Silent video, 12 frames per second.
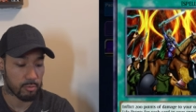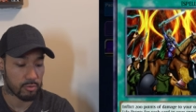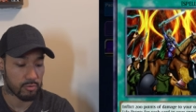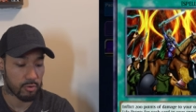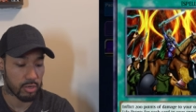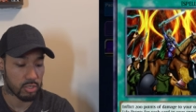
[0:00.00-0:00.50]

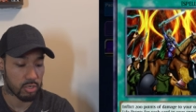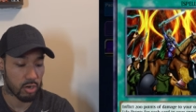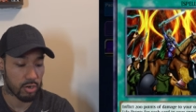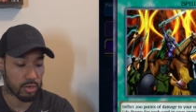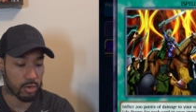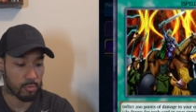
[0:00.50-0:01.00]
points for each
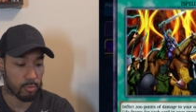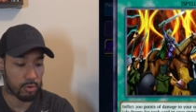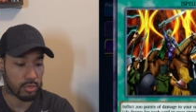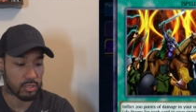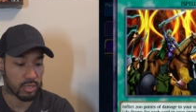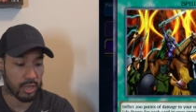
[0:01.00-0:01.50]
card in your opponent's